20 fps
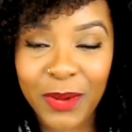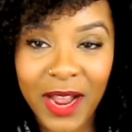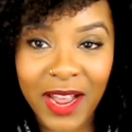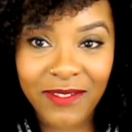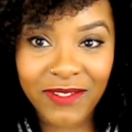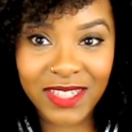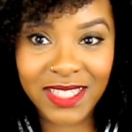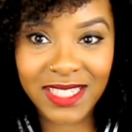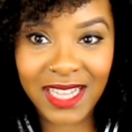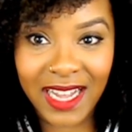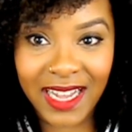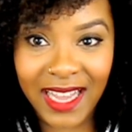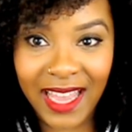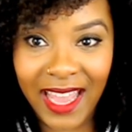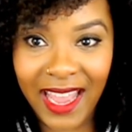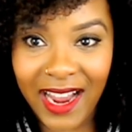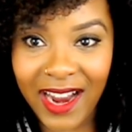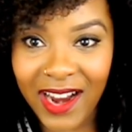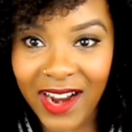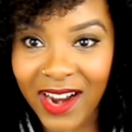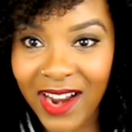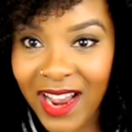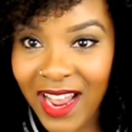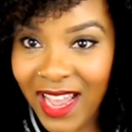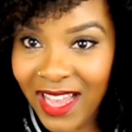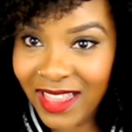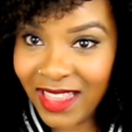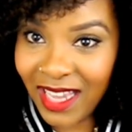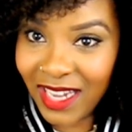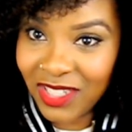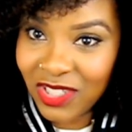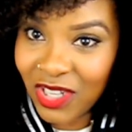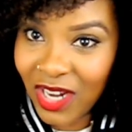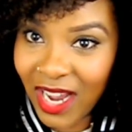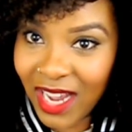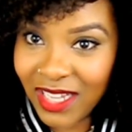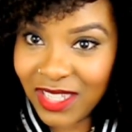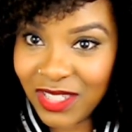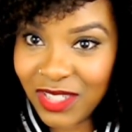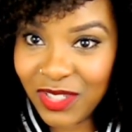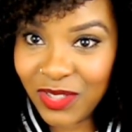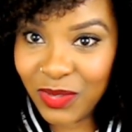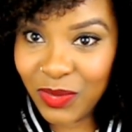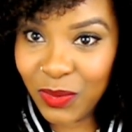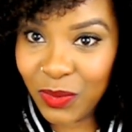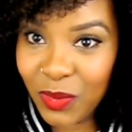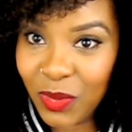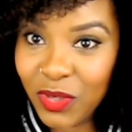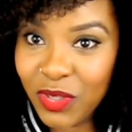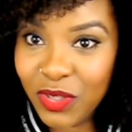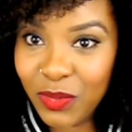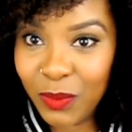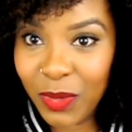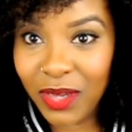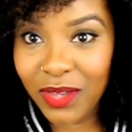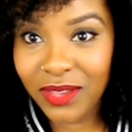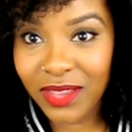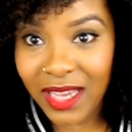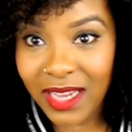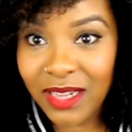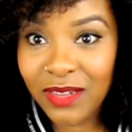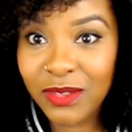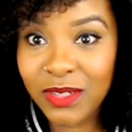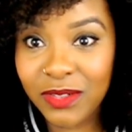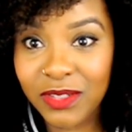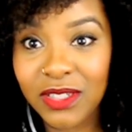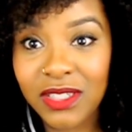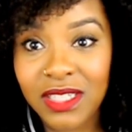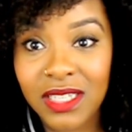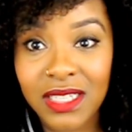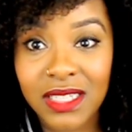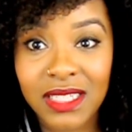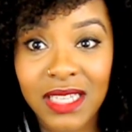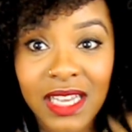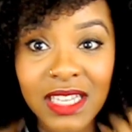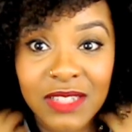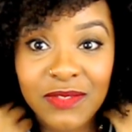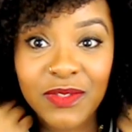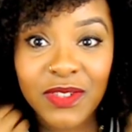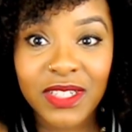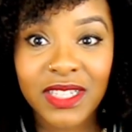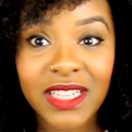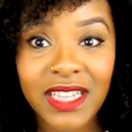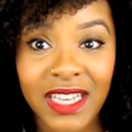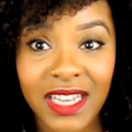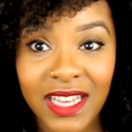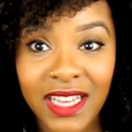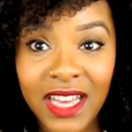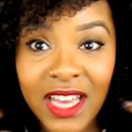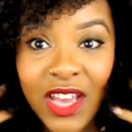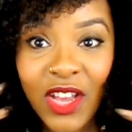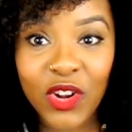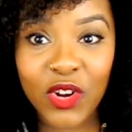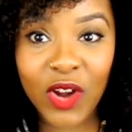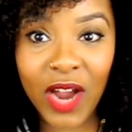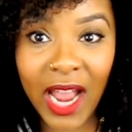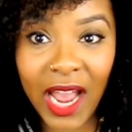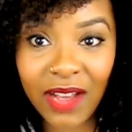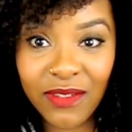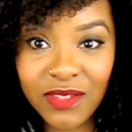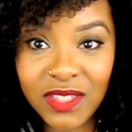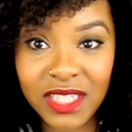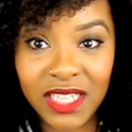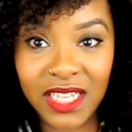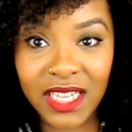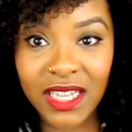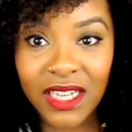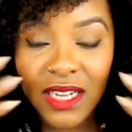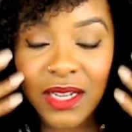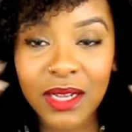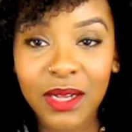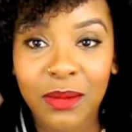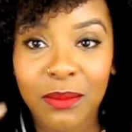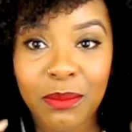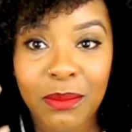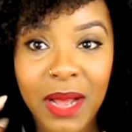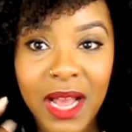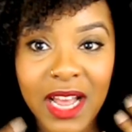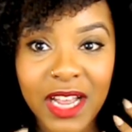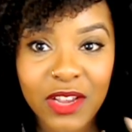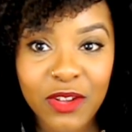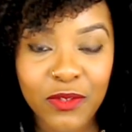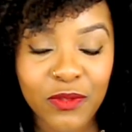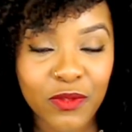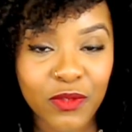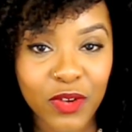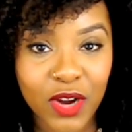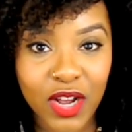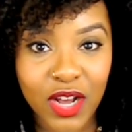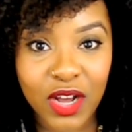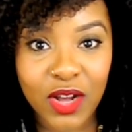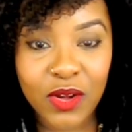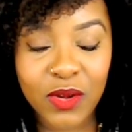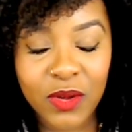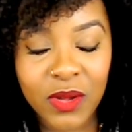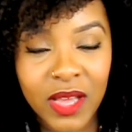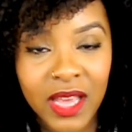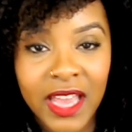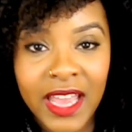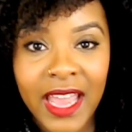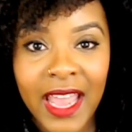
Private Stock Hair. They tried to, well, they successfully crafted my fro.